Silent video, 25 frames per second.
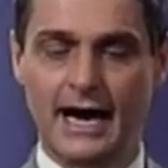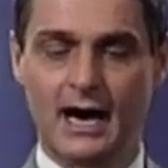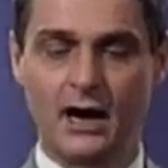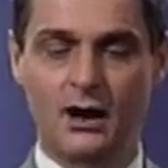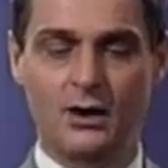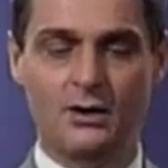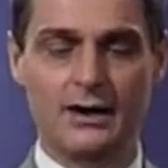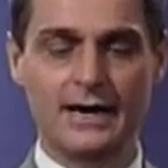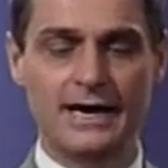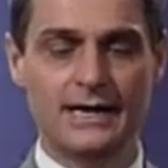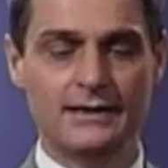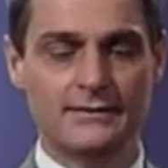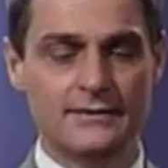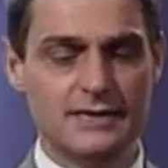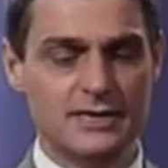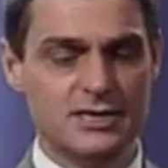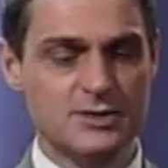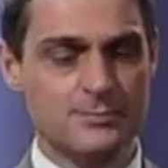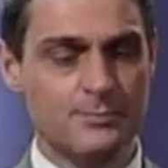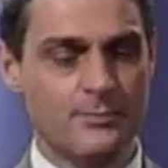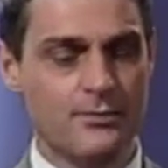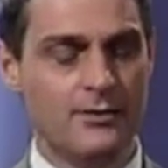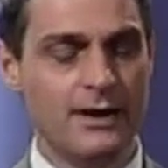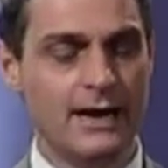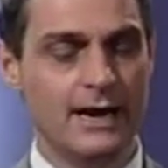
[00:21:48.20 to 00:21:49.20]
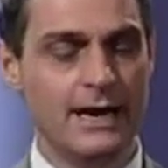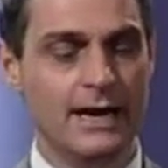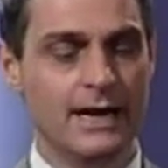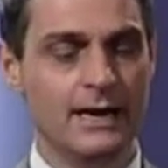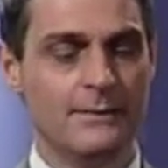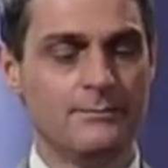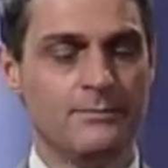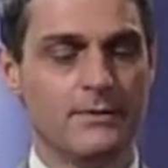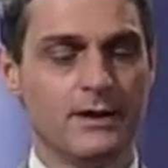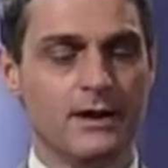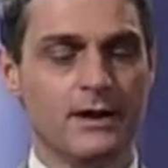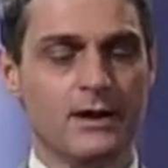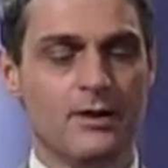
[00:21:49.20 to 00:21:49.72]
how in this
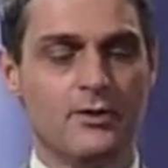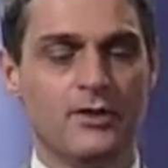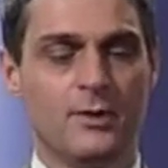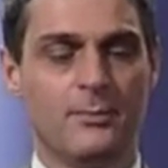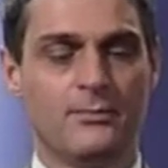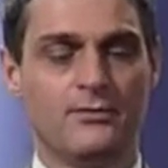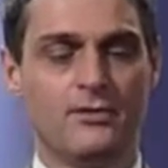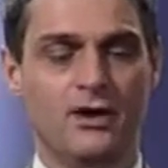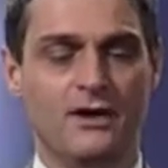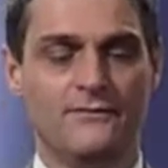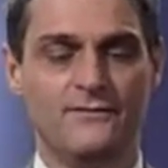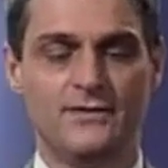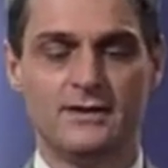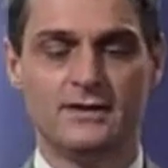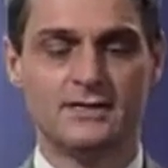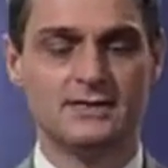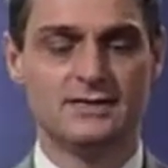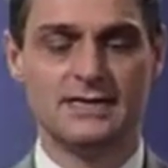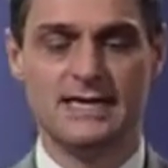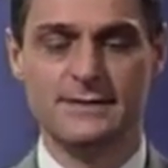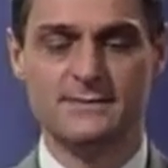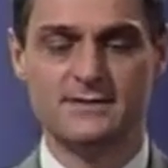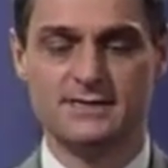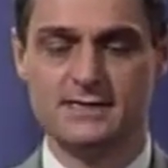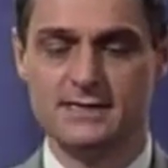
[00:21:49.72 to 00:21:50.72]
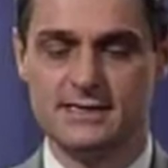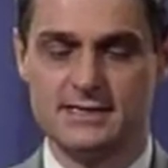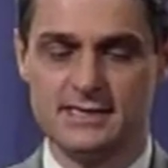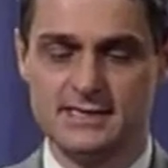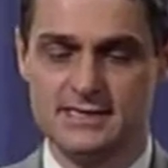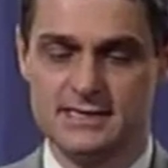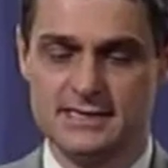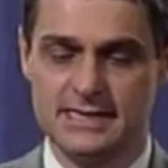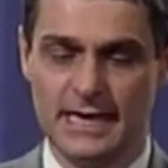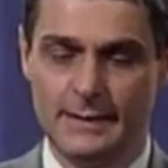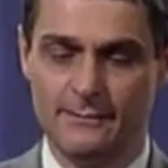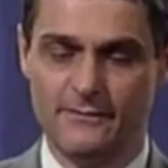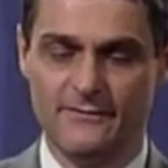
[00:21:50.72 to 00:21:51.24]
prayer, the prophet seems to
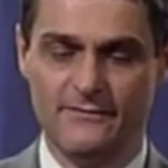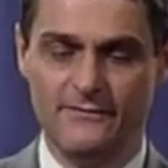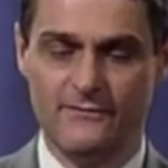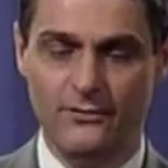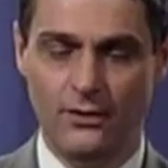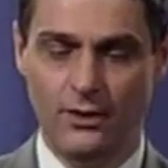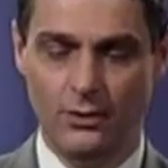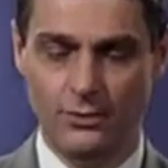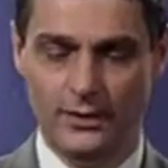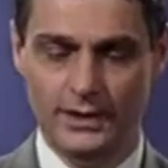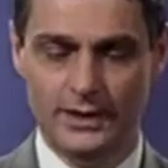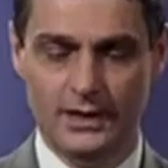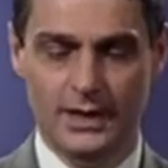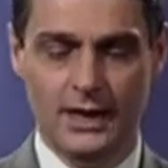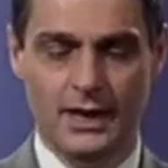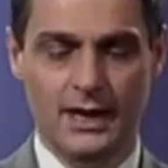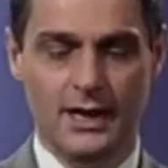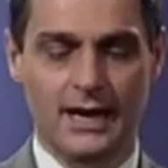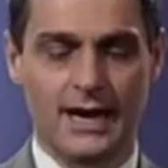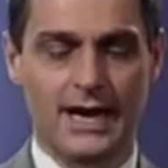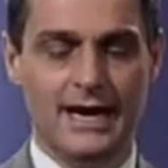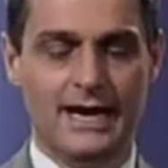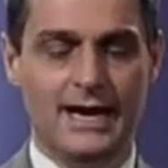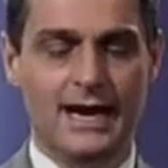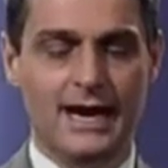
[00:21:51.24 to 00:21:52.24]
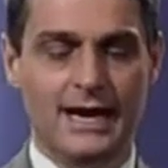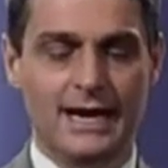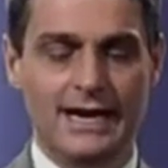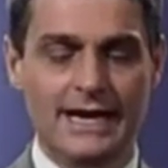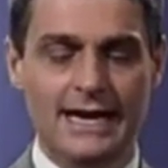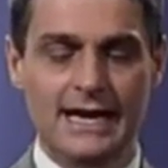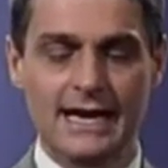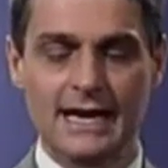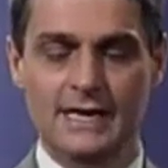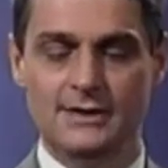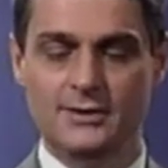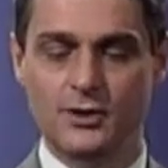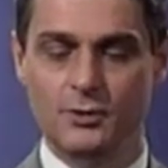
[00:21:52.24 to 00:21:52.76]
step forward and
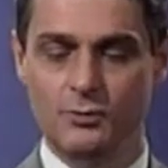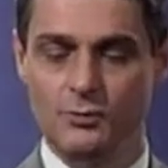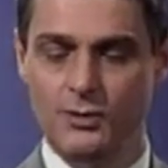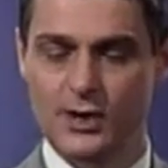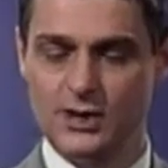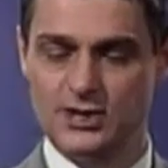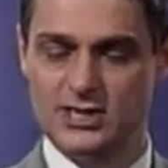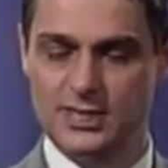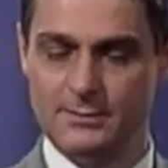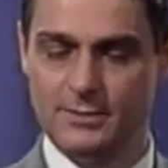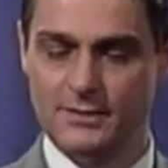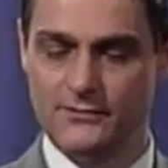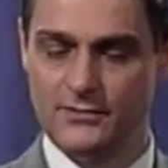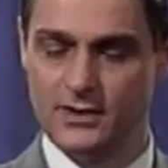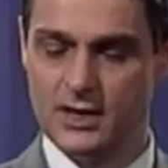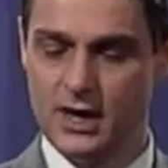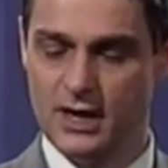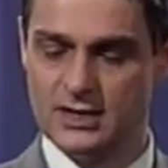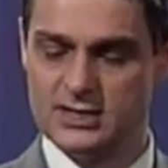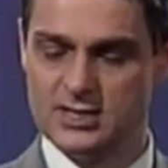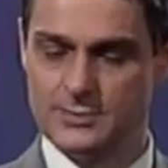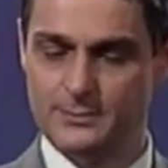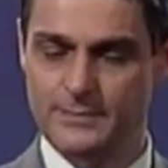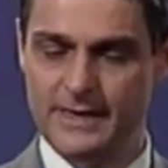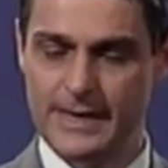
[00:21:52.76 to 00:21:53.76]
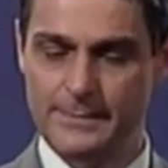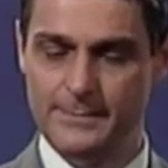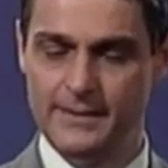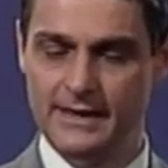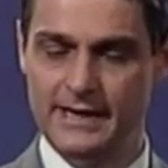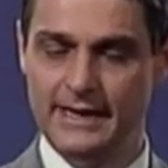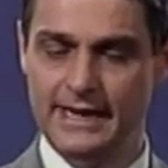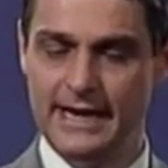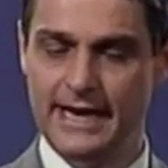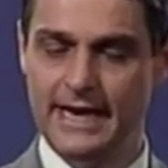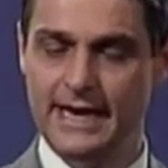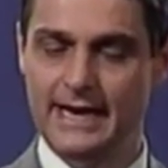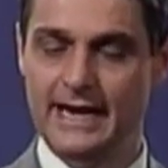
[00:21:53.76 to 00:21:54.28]
lead the worship of God's
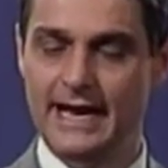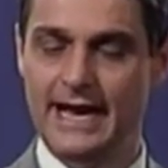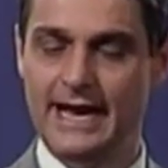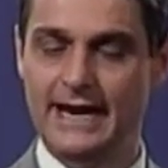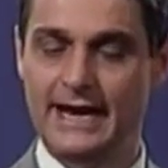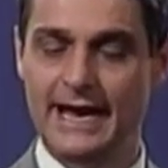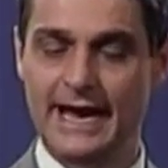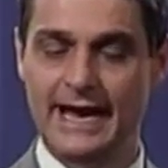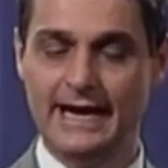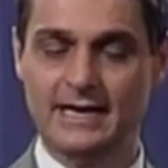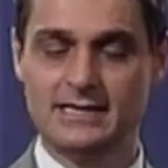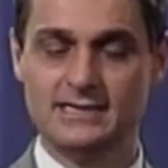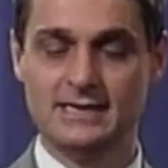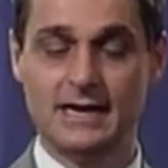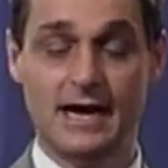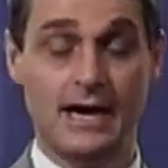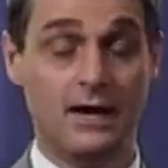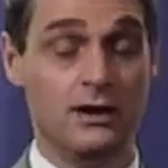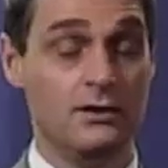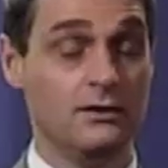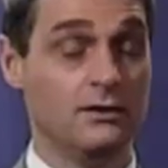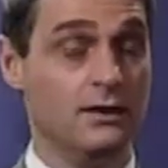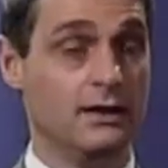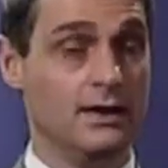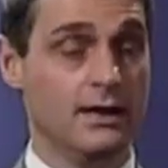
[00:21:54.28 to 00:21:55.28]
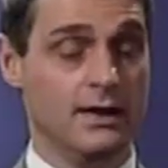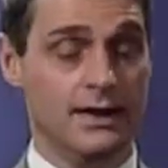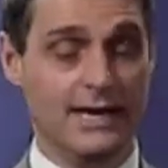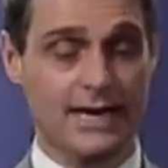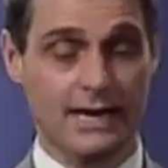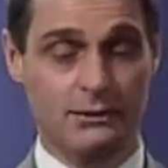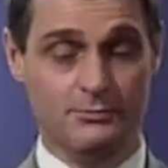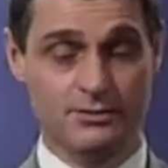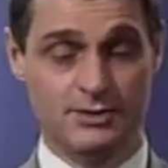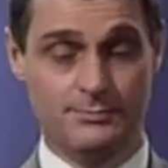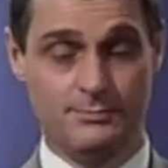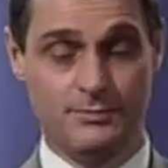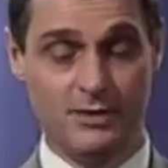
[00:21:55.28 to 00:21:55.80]
people in exile.
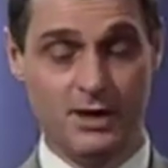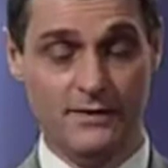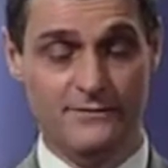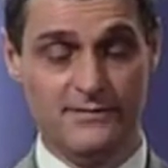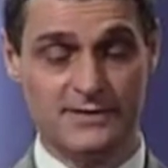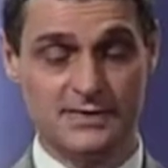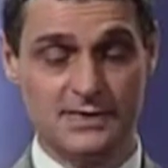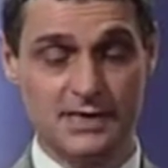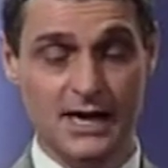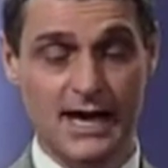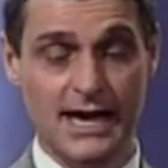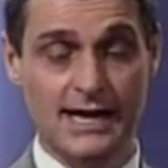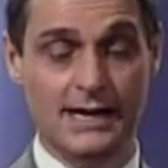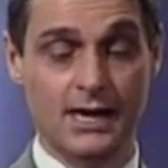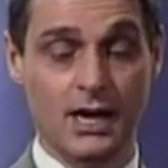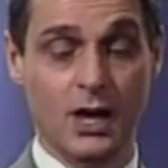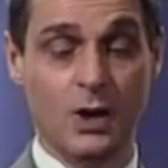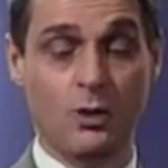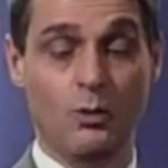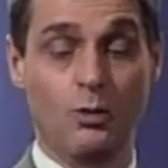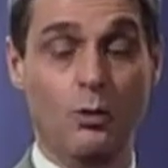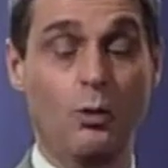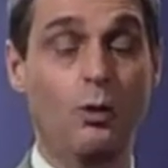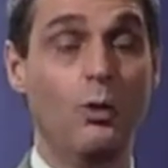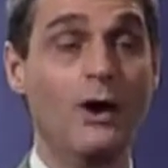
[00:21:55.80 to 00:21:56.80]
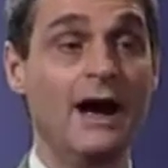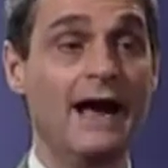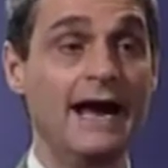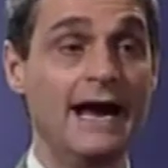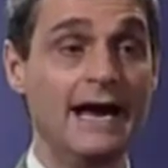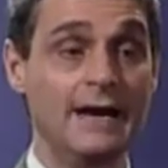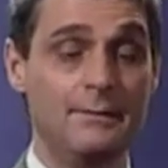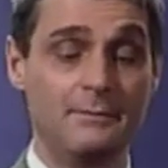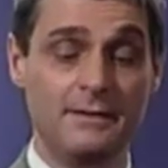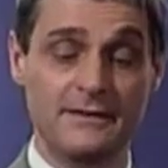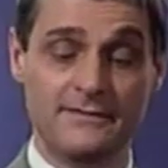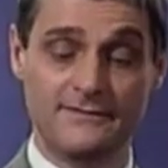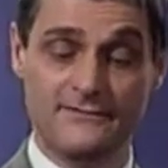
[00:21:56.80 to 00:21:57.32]
It was prophesied
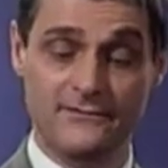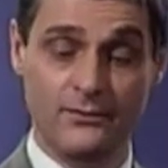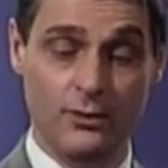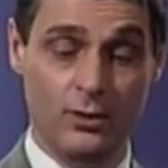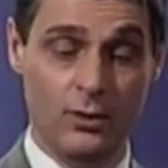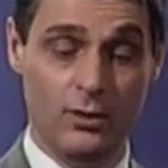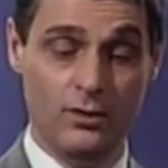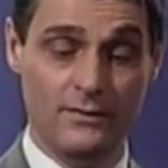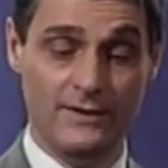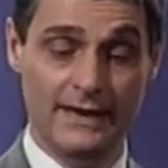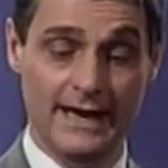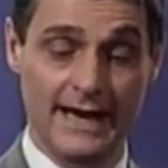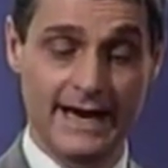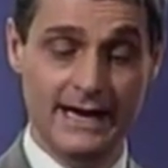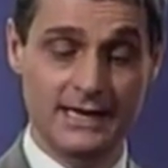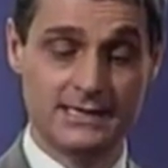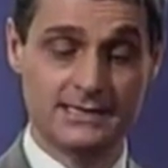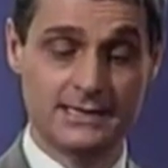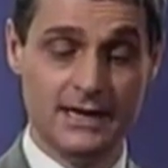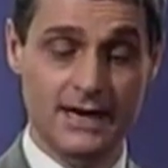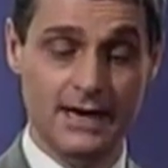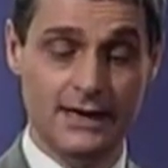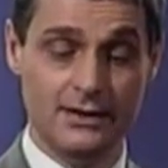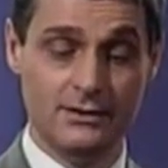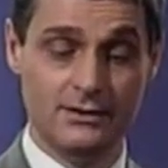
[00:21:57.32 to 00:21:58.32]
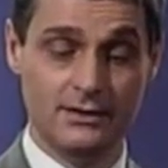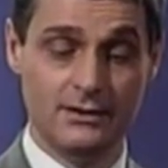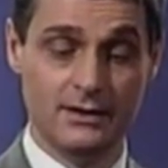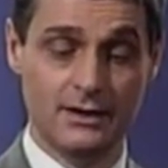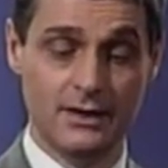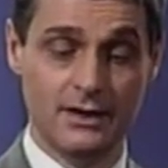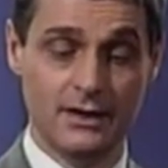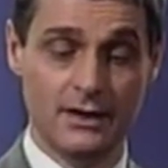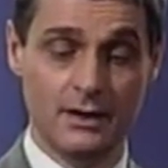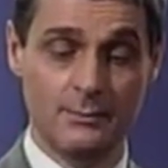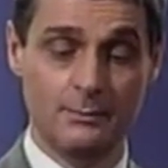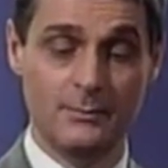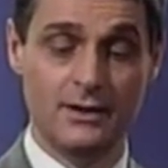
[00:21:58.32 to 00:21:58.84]
way before the exile,
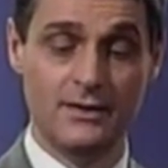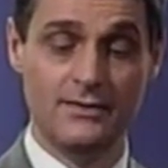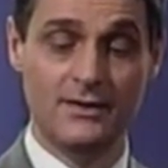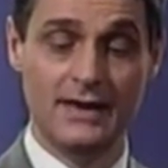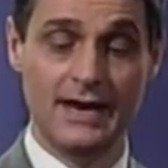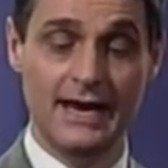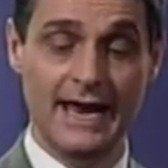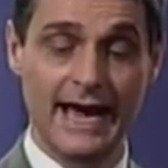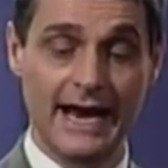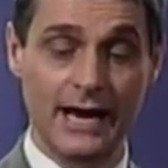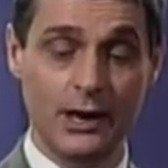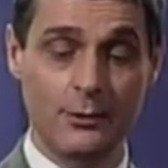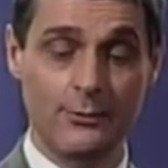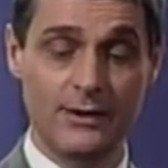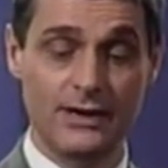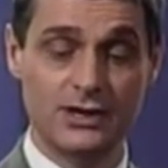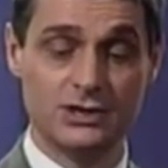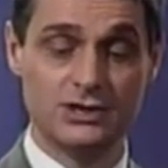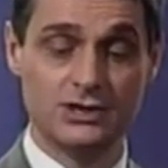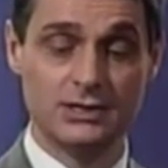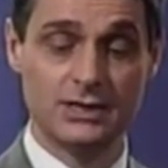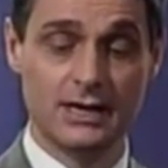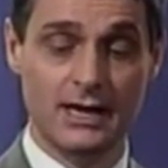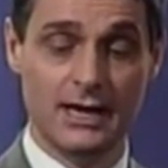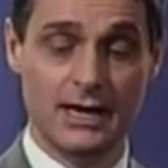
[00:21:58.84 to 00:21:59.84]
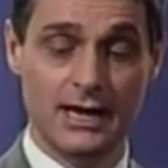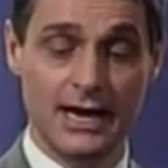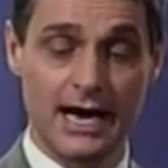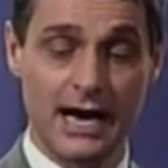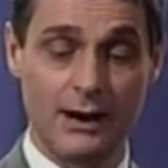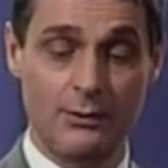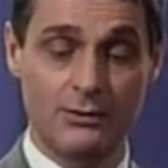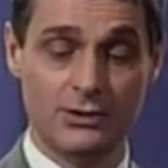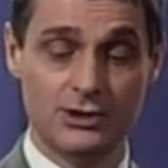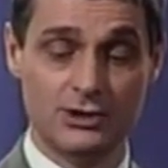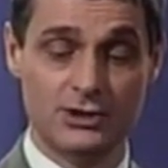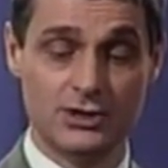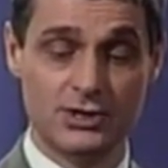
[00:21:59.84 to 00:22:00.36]
but the language,
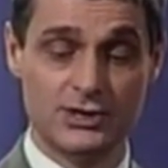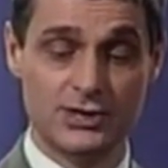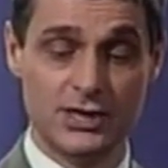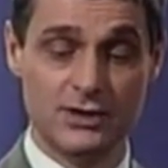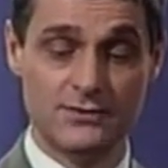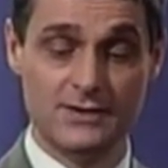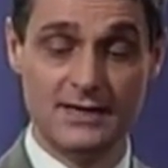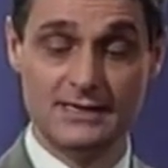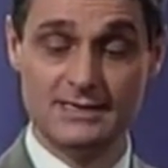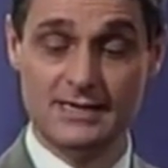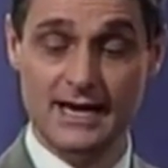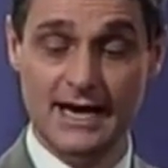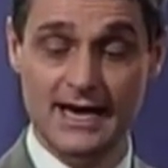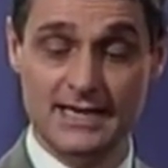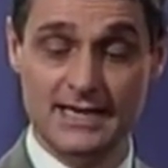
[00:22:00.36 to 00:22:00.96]
I want you to turn to